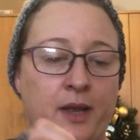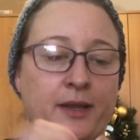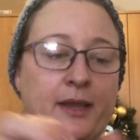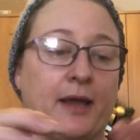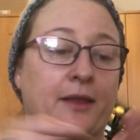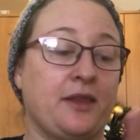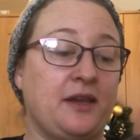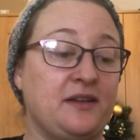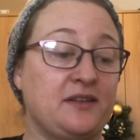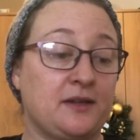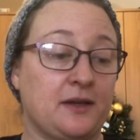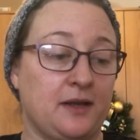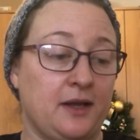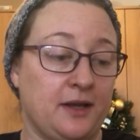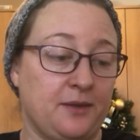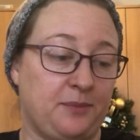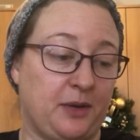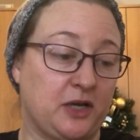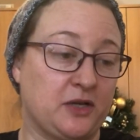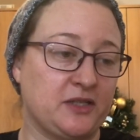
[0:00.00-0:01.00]
Now these,
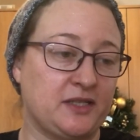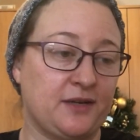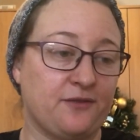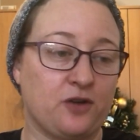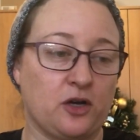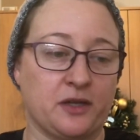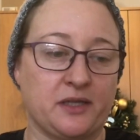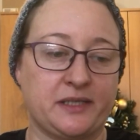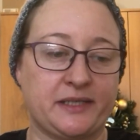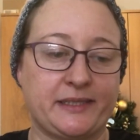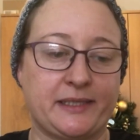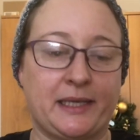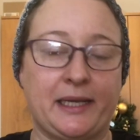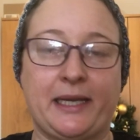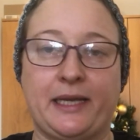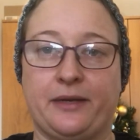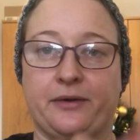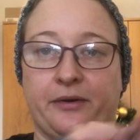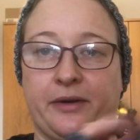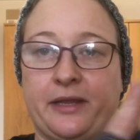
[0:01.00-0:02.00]
because they've got the
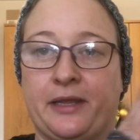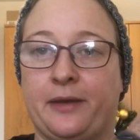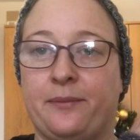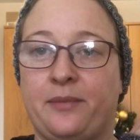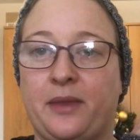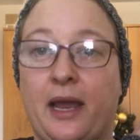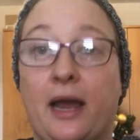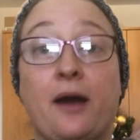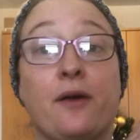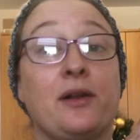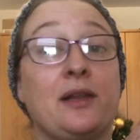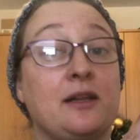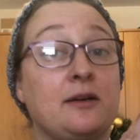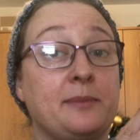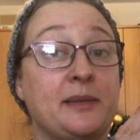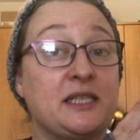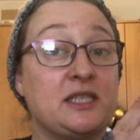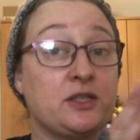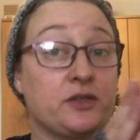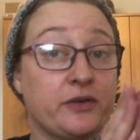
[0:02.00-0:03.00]
stellina in them, they are a
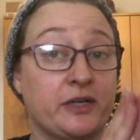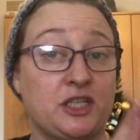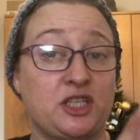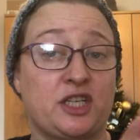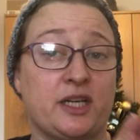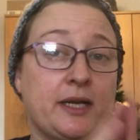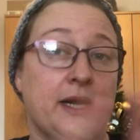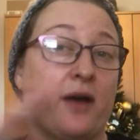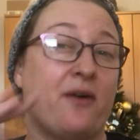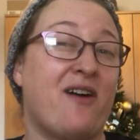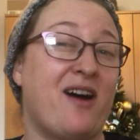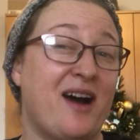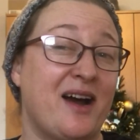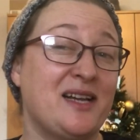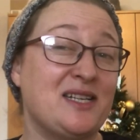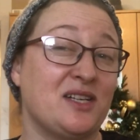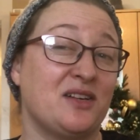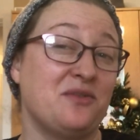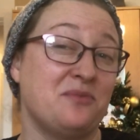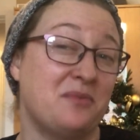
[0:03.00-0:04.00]
little bit scritchy. Now
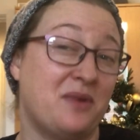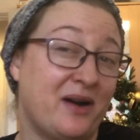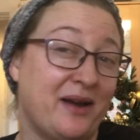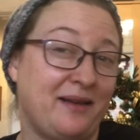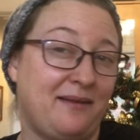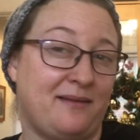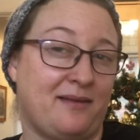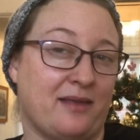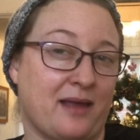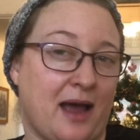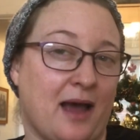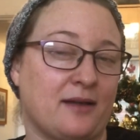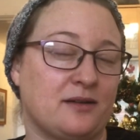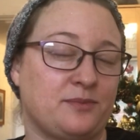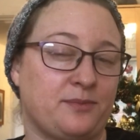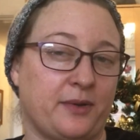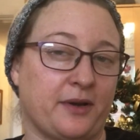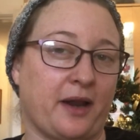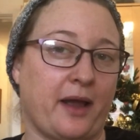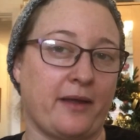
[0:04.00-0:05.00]
I don't mind
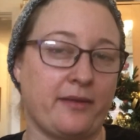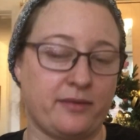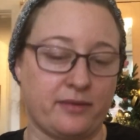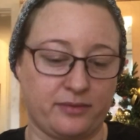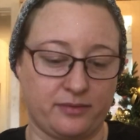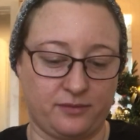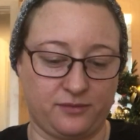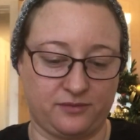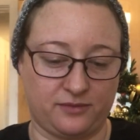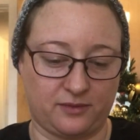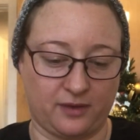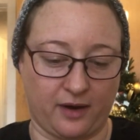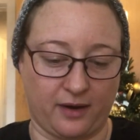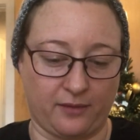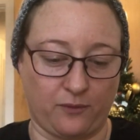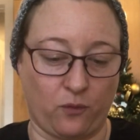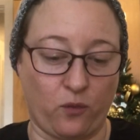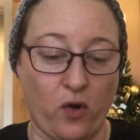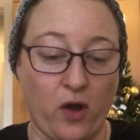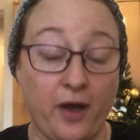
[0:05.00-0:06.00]
that, but I
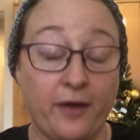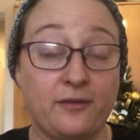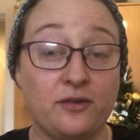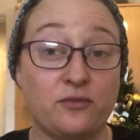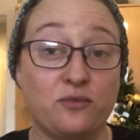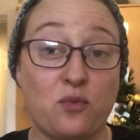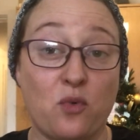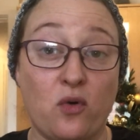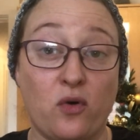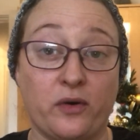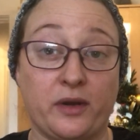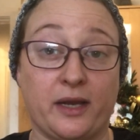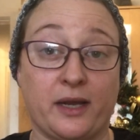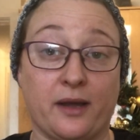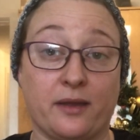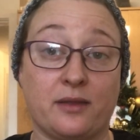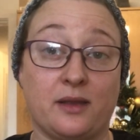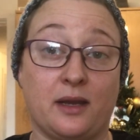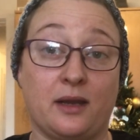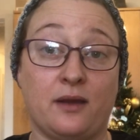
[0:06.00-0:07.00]
word of
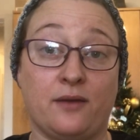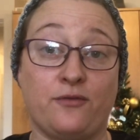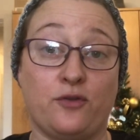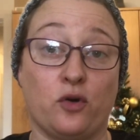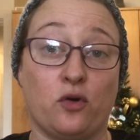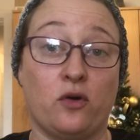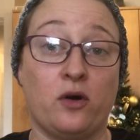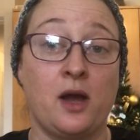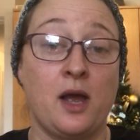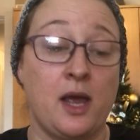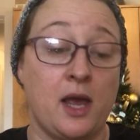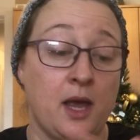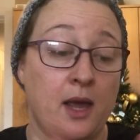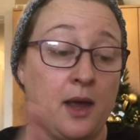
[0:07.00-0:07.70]
warning, I think if you're